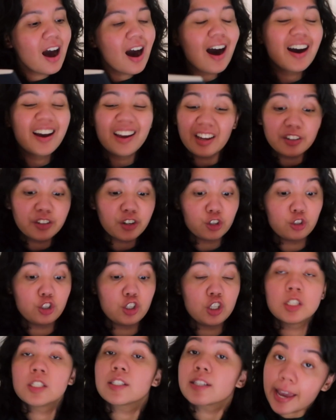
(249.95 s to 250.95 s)
I
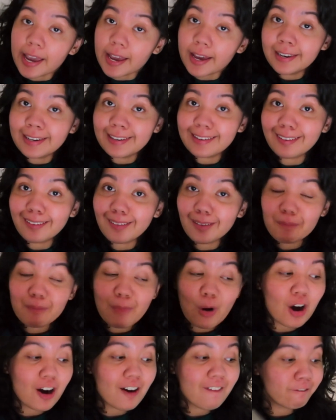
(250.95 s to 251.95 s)
understand
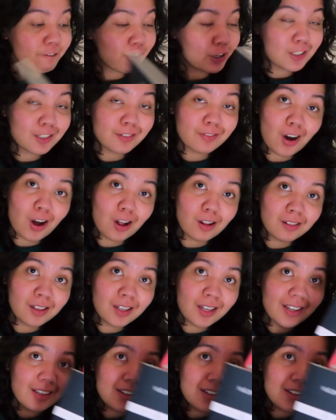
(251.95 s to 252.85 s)
more, first of all.